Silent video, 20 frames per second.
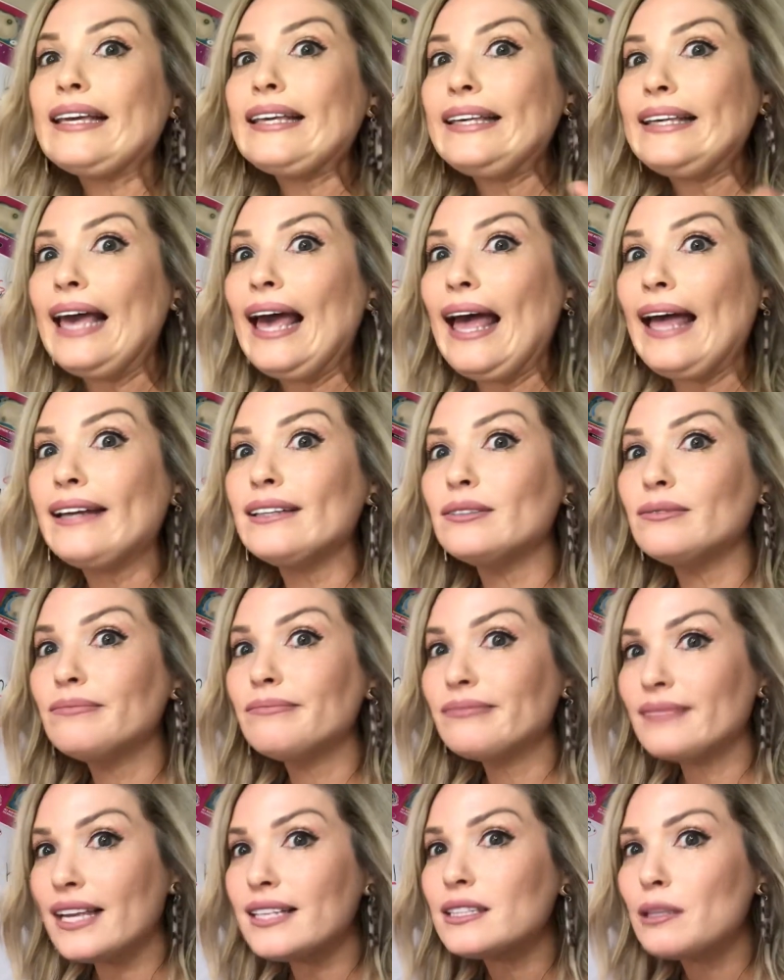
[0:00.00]
yet.
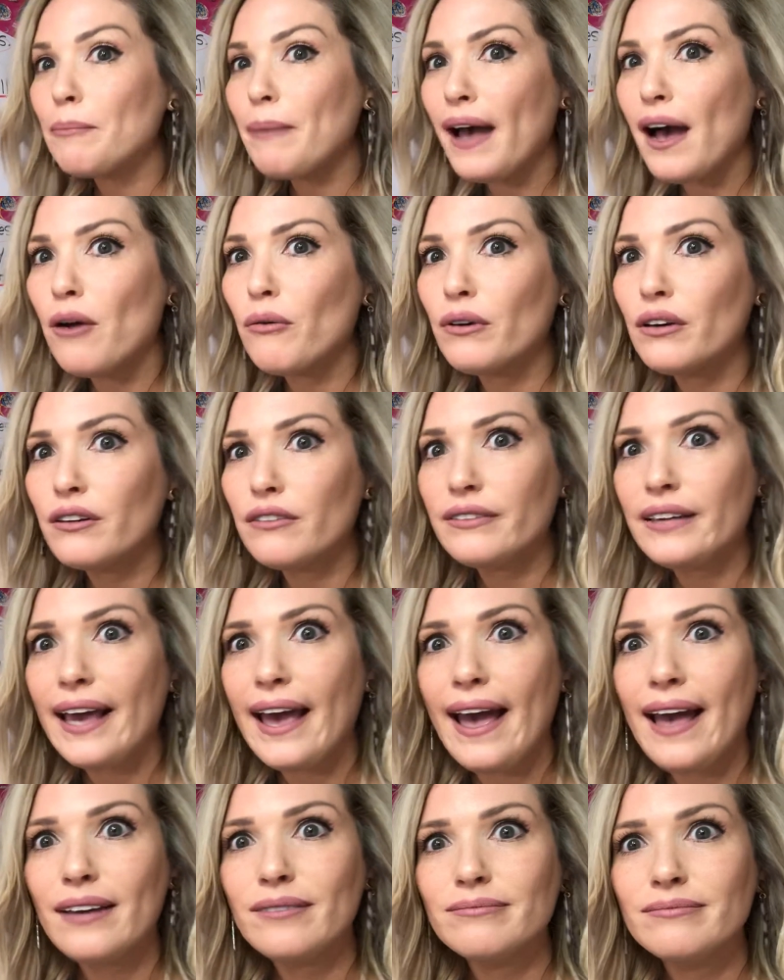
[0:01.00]
That's the power of
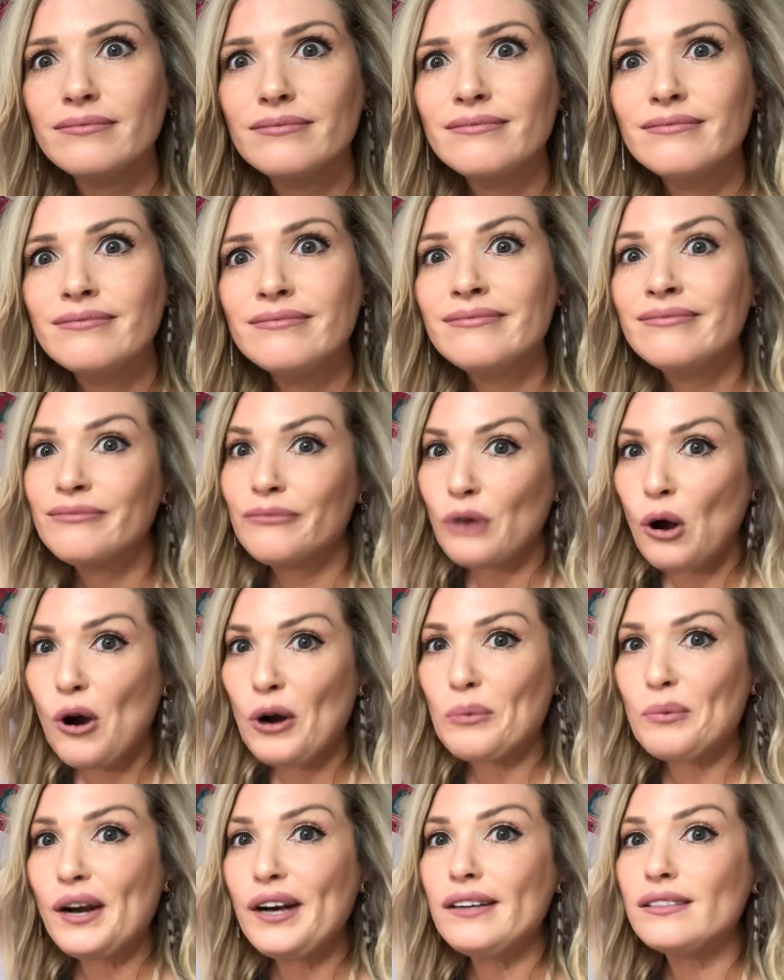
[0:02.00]
yet.
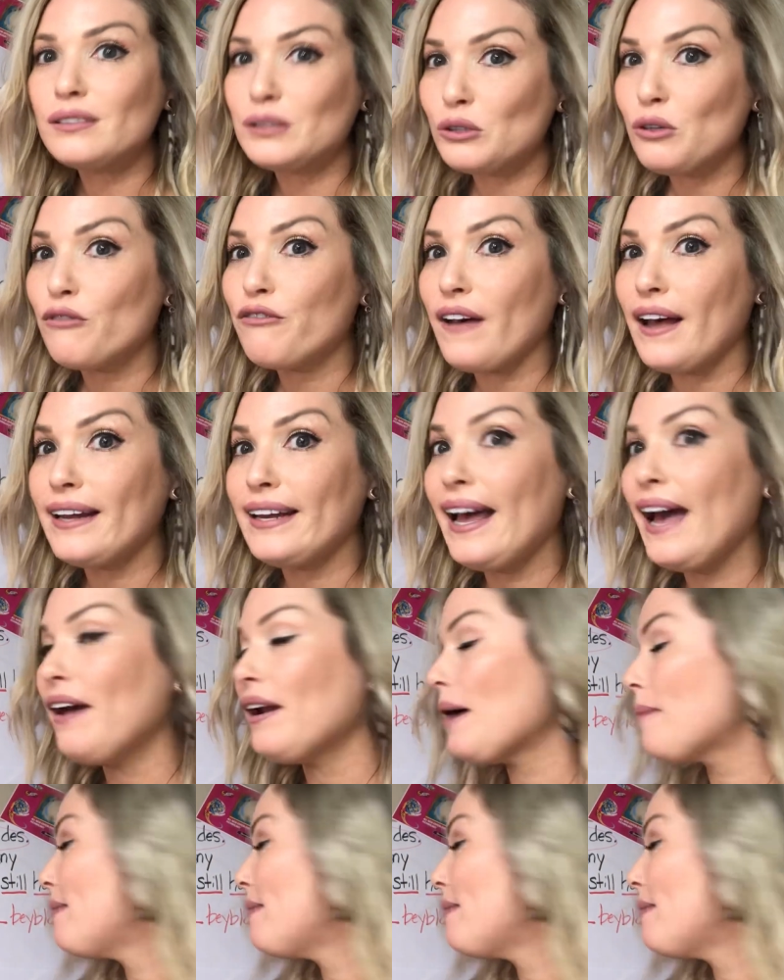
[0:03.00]
Hard work. You'll find out, I